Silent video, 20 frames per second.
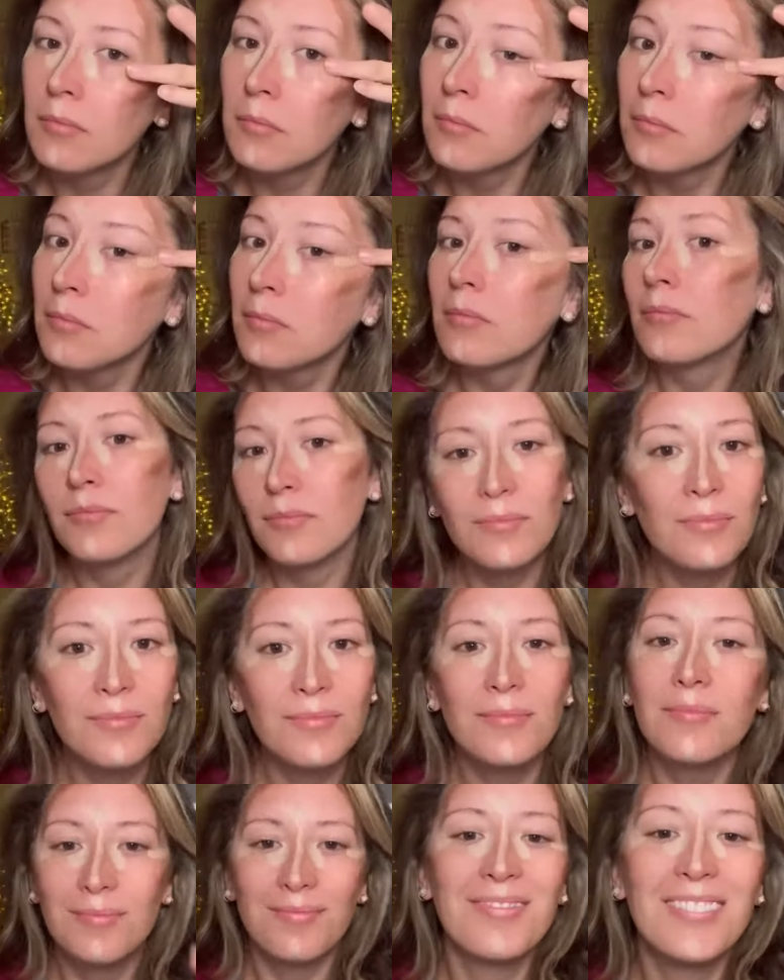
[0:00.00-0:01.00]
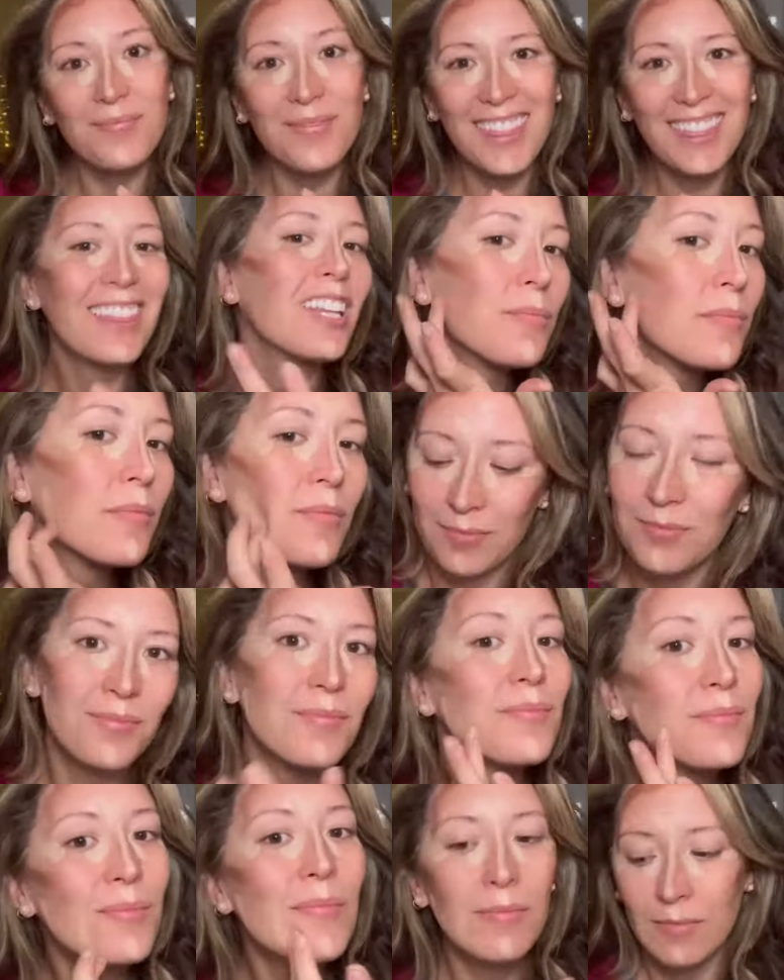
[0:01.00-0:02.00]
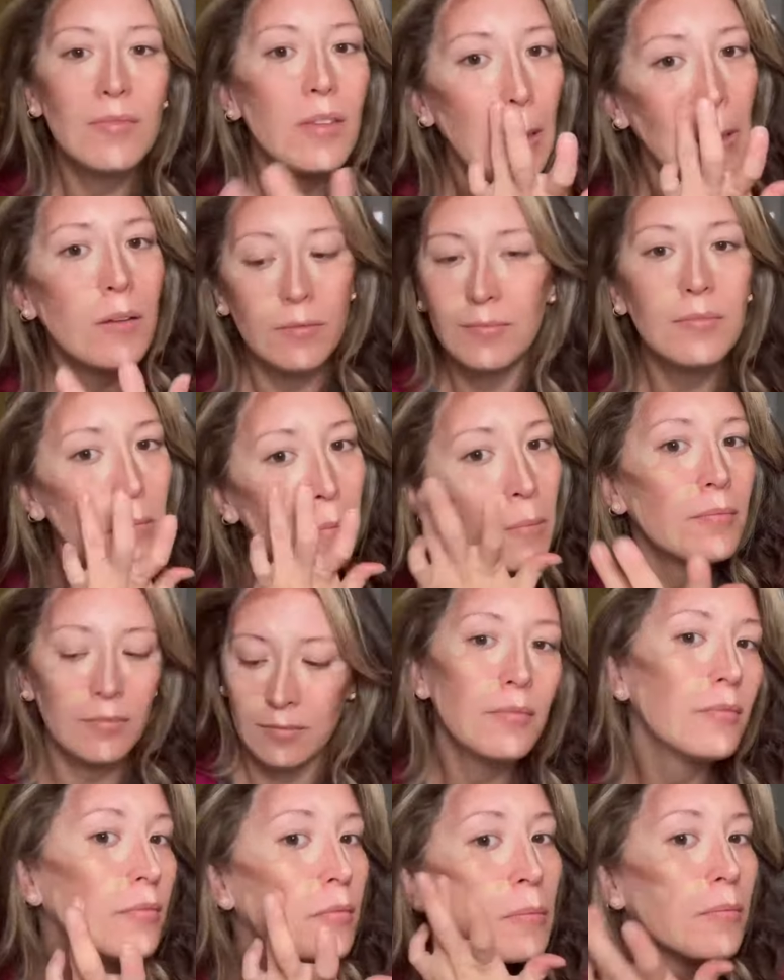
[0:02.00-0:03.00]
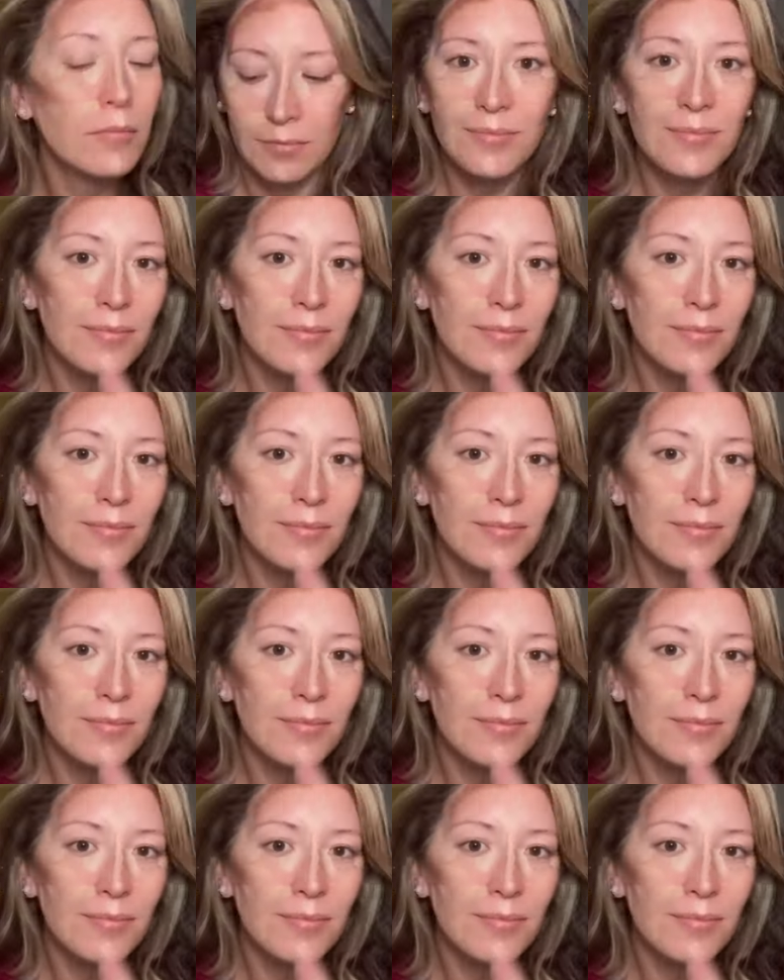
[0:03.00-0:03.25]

and just the center of my face. Next up is my foundation.